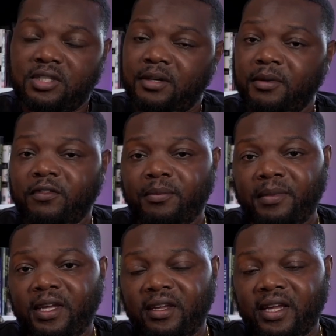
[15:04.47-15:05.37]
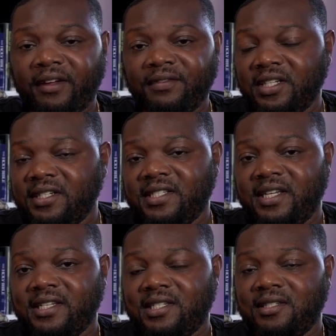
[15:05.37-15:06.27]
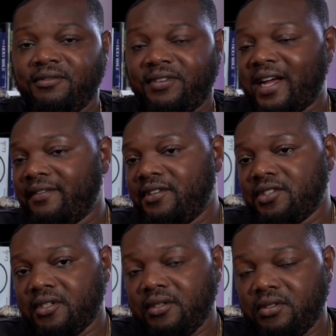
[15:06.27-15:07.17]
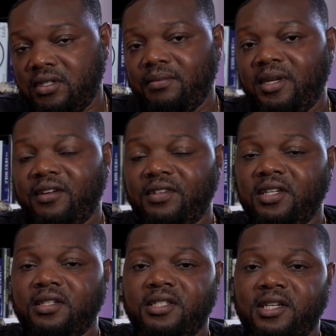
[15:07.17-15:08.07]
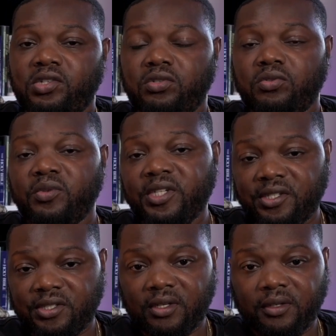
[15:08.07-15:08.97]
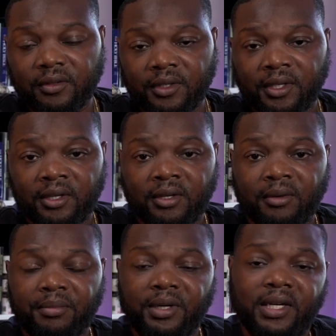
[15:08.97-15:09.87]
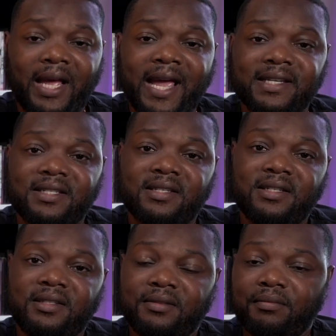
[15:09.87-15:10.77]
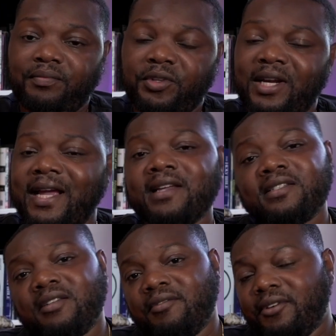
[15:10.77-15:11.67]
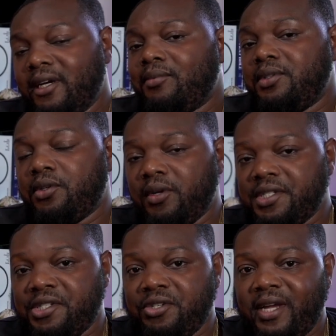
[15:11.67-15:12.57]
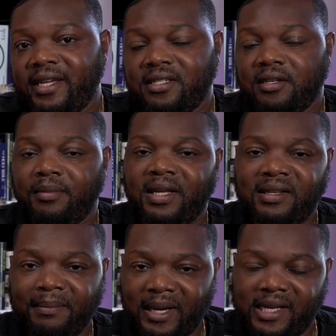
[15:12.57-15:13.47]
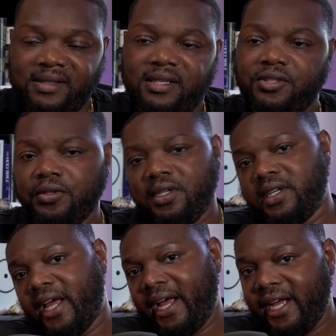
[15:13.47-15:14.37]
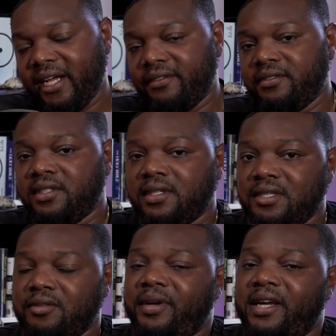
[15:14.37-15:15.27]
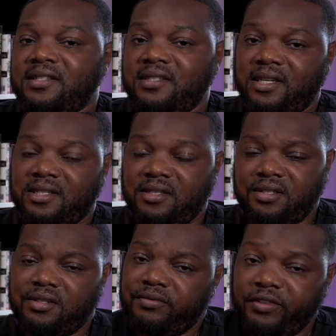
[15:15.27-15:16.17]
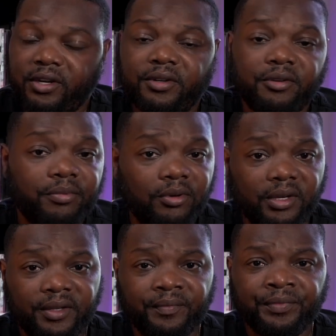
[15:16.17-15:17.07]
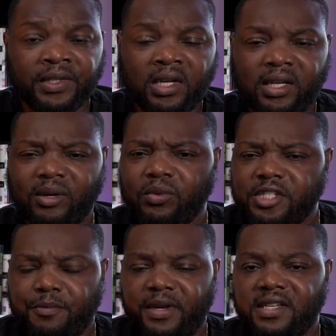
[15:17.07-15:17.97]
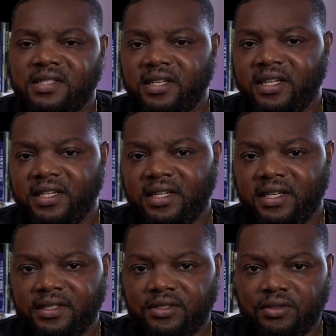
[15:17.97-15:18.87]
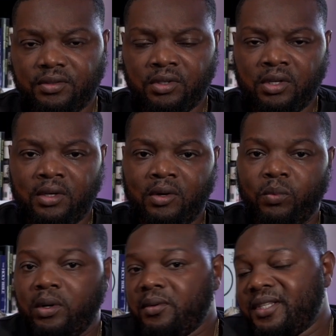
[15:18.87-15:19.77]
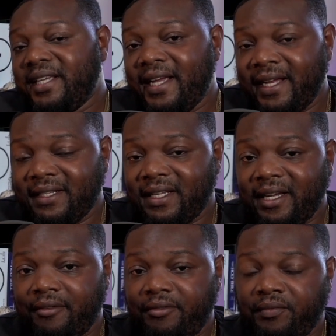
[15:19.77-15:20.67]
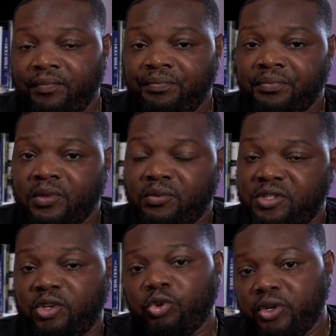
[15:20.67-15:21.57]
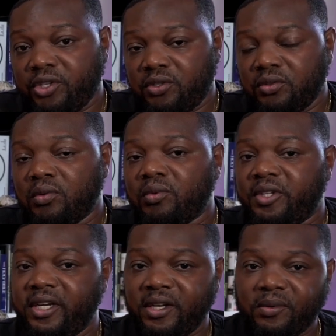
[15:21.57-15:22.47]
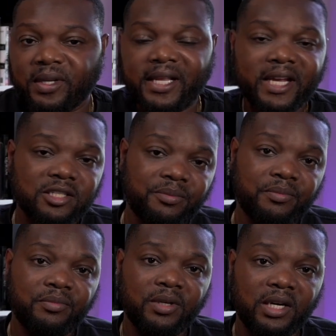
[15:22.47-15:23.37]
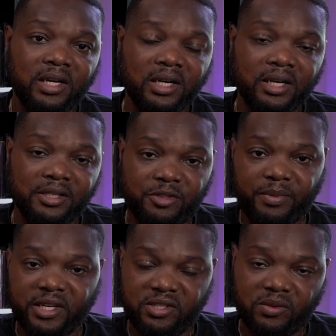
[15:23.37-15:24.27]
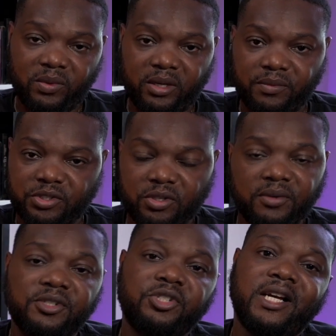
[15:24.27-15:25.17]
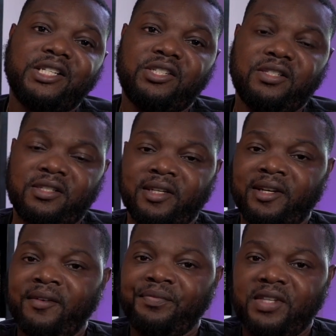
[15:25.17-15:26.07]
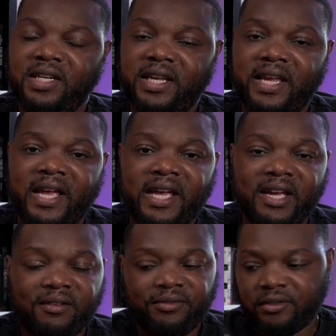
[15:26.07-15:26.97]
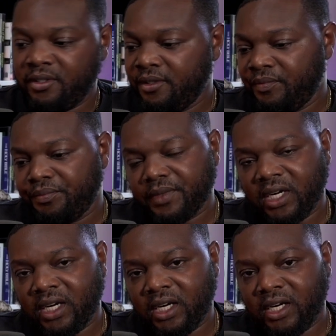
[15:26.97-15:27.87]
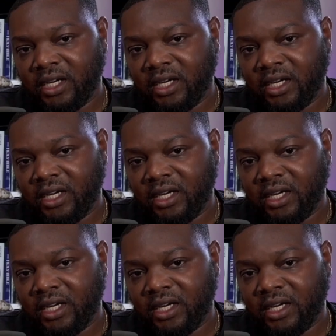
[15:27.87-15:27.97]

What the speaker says: of them may have done the test 5 years ago, some may have done the test 20 years ago. But you're not asking for help with the questions, you're asking about the mindset you need to have to pass the test. It's just very important. Like, what space did they get into? Where were they at in life? Was it critical? Were they in a relaxed space to where it was no distractions? Did they have a